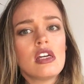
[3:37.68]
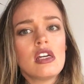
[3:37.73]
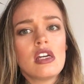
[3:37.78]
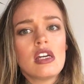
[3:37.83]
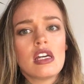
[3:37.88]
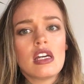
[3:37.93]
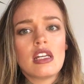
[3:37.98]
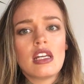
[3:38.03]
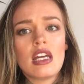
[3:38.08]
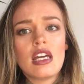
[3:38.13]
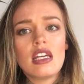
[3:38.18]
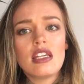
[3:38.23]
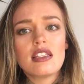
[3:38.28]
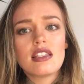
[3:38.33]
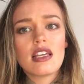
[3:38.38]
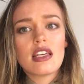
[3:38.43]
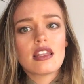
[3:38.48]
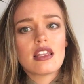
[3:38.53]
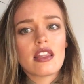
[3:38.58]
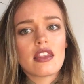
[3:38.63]
And he
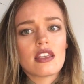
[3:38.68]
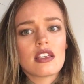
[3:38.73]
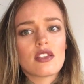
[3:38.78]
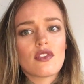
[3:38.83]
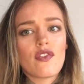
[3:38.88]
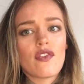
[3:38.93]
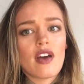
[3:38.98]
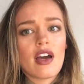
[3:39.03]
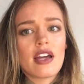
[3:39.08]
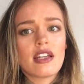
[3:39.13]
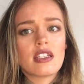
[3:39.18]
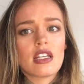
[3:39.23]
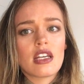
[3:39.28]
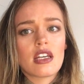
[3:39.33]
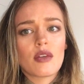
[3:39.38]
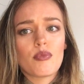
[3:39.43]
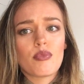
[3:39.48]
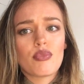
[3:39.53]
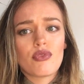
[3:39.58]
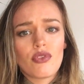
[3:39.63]
said that this finding
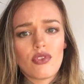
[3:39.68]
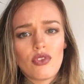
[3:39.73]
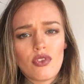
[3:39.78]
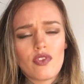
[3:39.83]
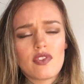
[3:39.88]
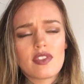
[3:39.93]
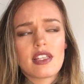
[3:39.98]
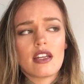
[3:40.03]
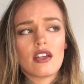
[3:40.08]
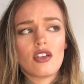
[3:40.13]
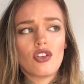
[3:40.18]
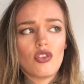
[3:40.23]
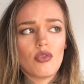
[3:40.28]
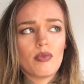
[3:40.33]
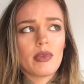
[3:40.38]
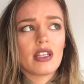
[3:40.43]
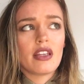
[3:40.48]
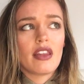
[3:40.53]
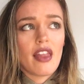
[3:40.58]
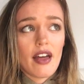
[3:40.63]
proves that
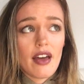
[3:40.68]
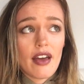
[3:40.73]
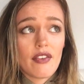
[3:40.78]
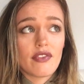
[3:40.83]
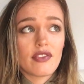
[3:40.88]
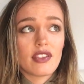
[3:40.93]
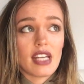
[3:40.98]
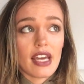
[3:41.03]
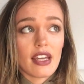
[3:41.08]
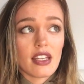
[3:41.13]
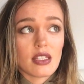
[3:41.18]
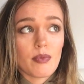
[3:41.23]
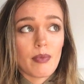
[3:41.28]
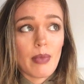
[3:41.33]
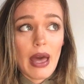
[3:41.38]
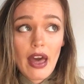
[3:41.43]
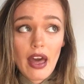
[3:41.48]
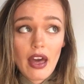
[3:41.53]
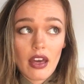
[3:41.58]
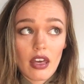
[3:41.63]
human life dates
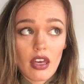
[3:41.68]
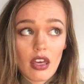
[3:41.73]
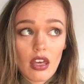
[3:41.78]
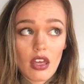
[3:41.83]
back